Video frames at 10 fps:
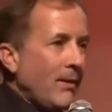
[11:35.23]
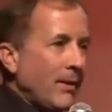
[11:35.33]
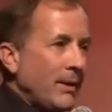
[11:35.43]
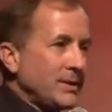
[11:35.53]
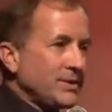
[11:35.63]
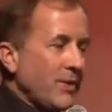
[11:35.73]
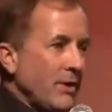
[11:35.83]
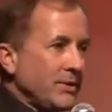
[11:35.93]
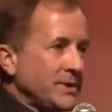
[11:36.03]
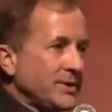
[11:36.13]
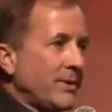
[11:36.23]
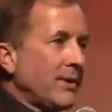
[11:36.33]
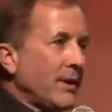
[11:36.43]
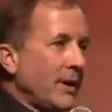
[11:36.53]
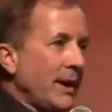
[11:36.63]
or strokes
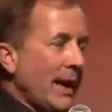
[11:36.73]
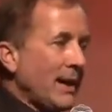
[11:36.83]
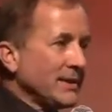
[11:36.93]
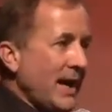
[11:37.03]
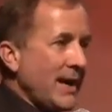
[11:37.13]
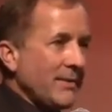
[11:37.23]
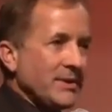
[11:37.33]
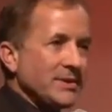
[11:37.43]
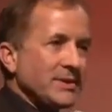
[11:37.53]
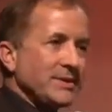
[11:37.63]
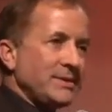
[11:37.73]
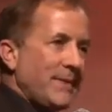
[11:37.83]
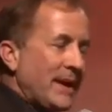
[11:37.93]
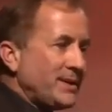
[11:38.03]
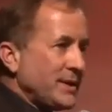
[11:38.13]
or Alzheimer's,
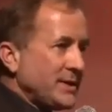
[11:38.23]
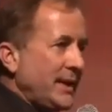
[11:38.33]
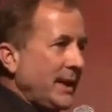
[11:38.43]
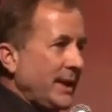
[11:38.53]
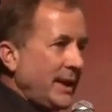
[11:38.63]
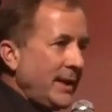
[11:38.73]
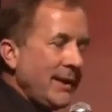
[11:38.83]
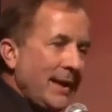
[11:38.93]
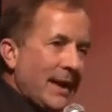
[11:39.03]
dementia, senility,